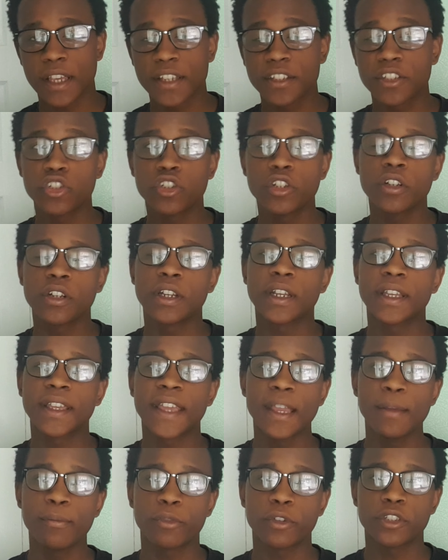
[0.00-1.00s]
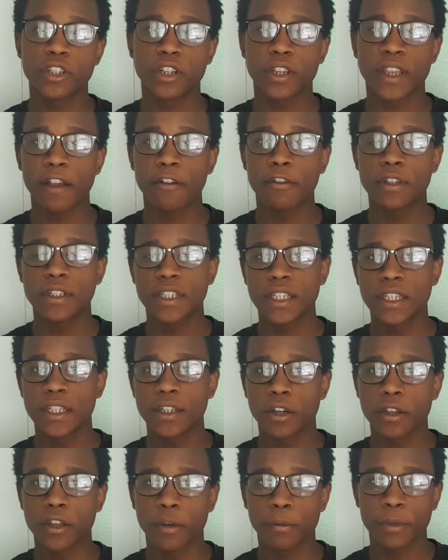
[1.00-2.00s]
as a student at Cambridge, you're guaranteed
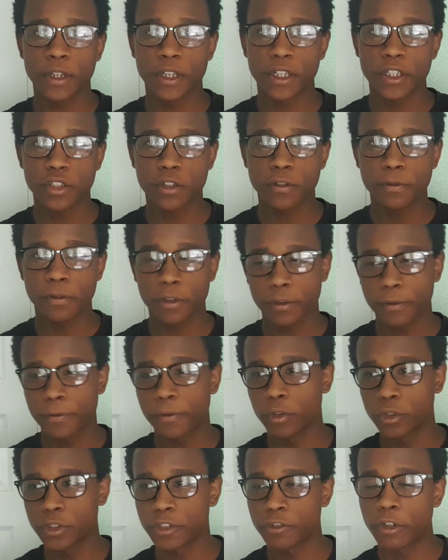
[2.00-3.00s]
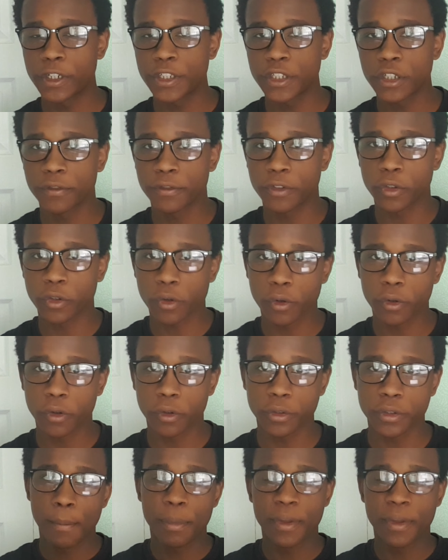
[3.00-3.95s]
accommodation for the full duration of your course.